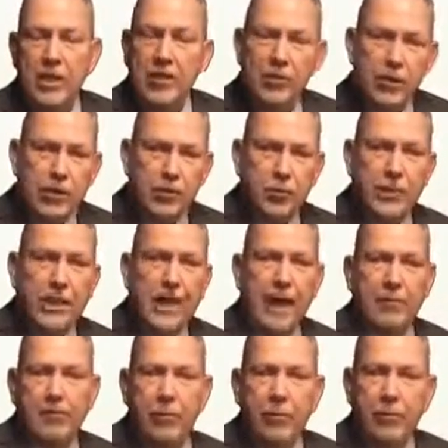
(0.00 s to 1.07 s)
So let's
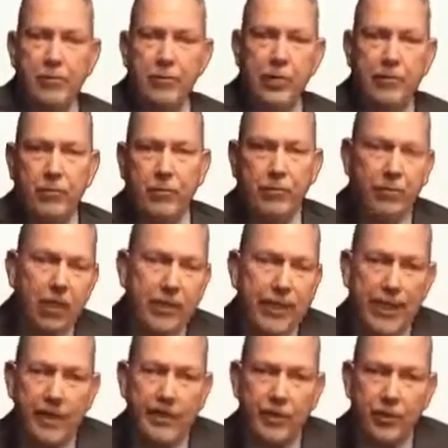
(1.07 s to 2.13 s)
recap what we've looked
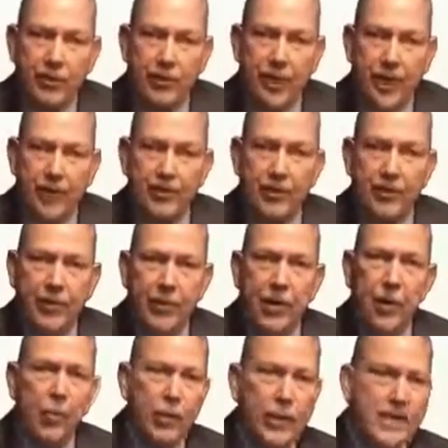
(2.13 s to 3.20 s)
at here today.
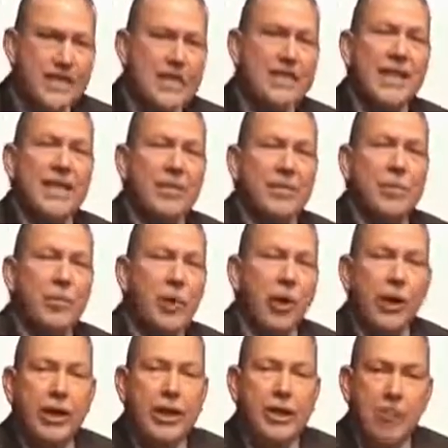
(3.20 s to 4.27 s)
We discussed the
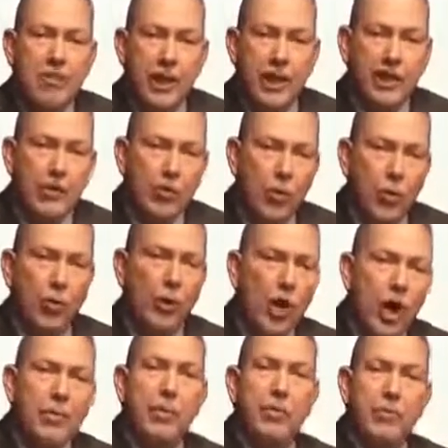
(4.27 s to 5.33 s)
marketing mix, or
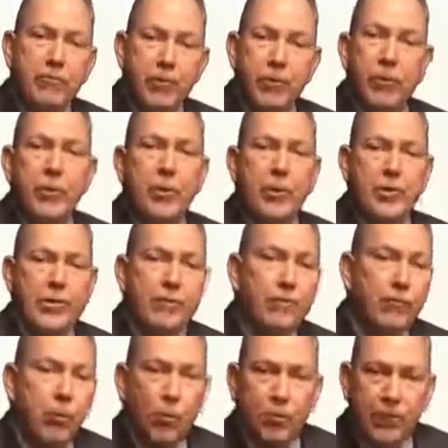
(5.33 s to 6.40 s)
commonly referred to as the
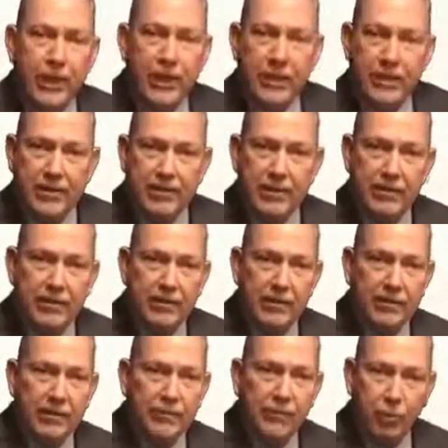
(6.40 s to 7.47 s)
4 Ps:
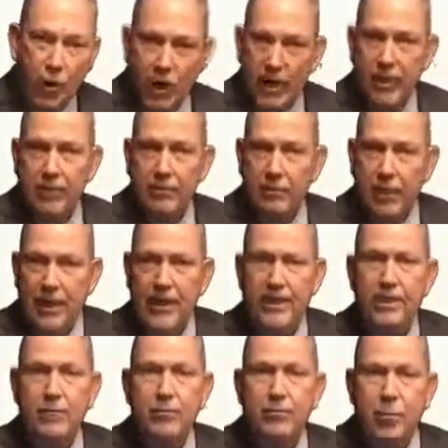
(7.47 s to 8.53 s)
product,
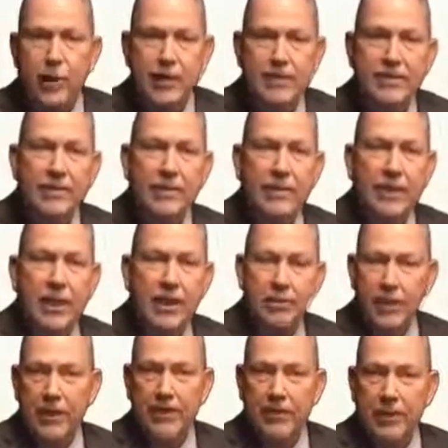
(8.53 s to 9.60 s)
place, price,
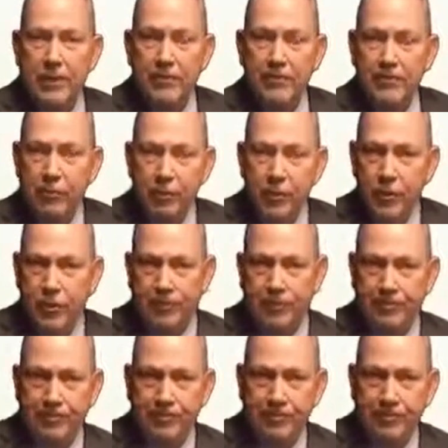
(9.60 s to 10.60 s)
and promotion.